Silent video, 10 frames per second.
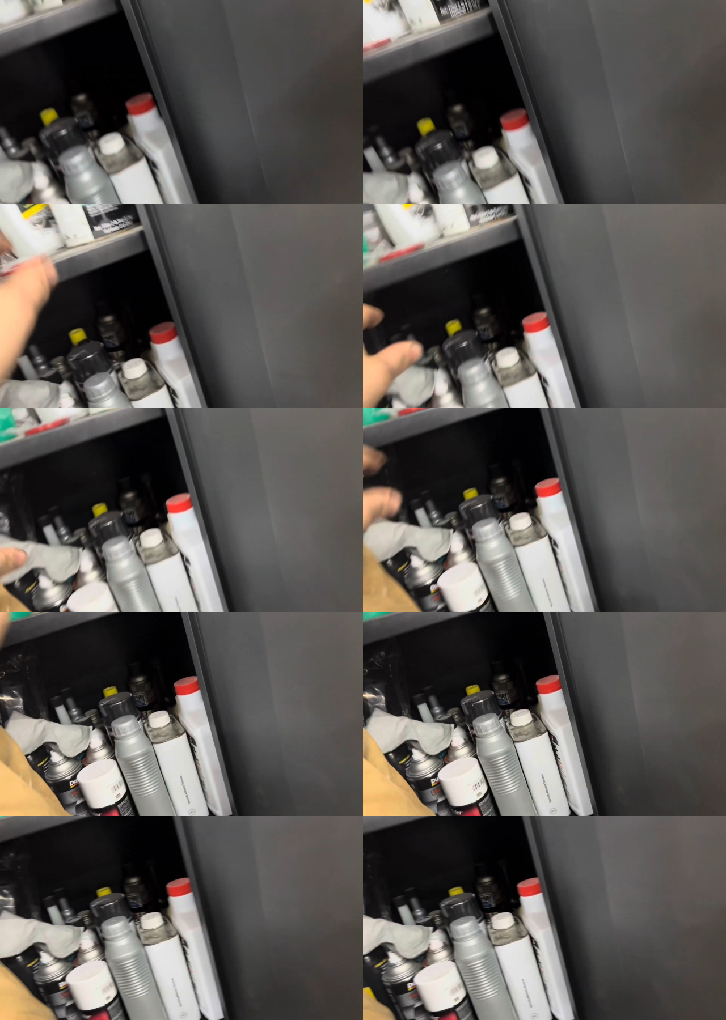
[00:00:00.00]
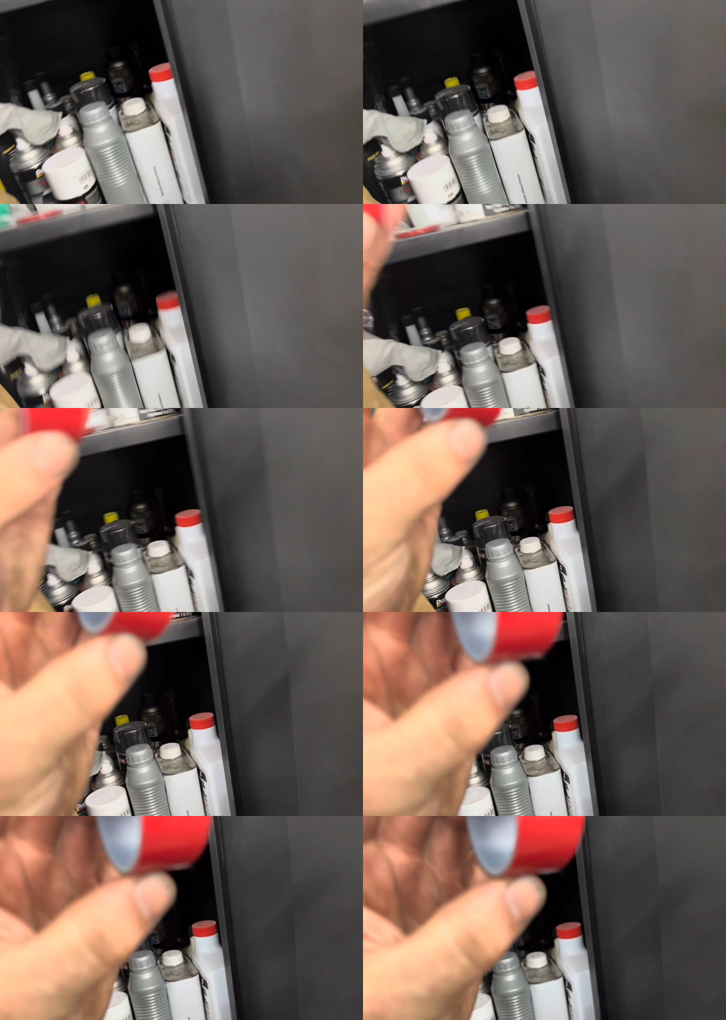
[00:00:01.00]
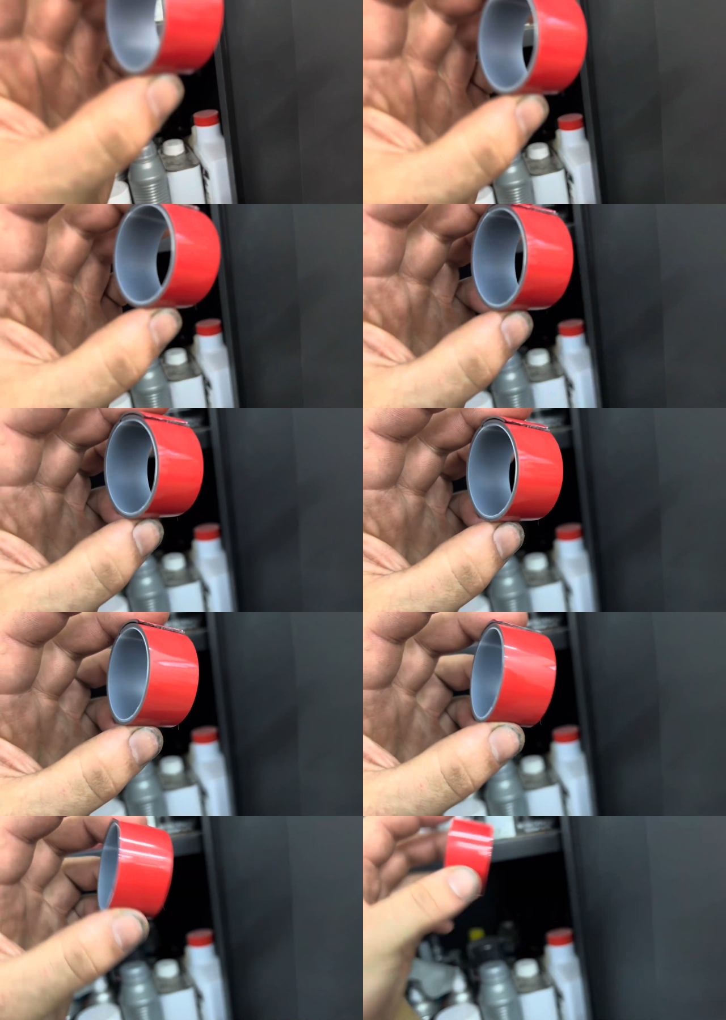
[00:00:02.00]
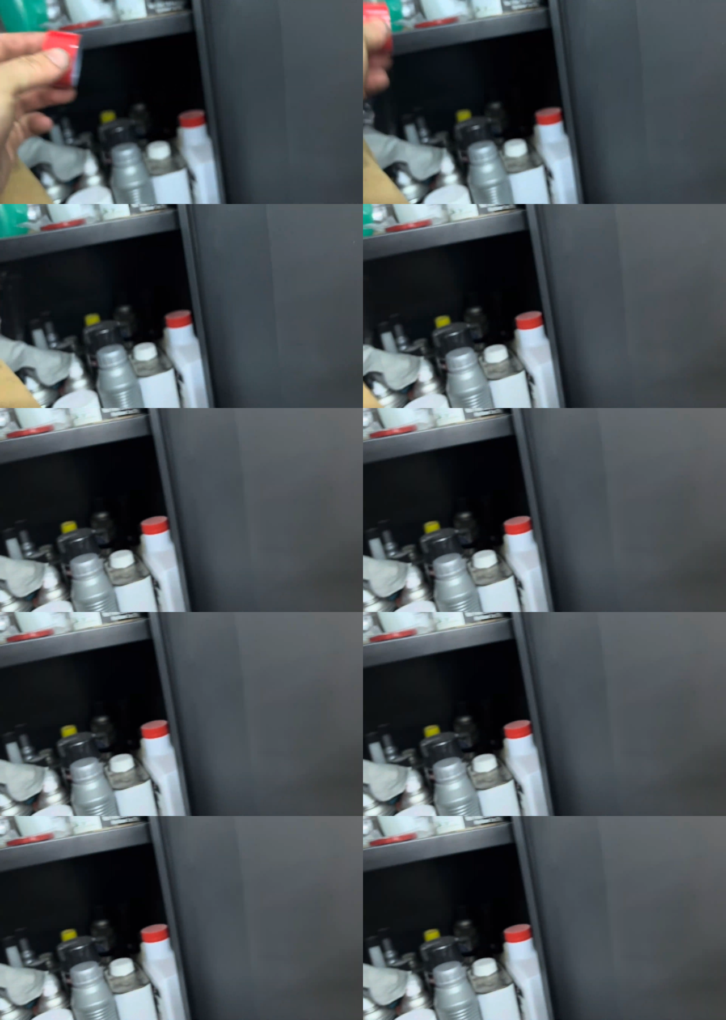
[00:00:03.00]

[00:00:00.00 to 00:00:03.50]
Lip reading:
Nobody's mouth can be seen.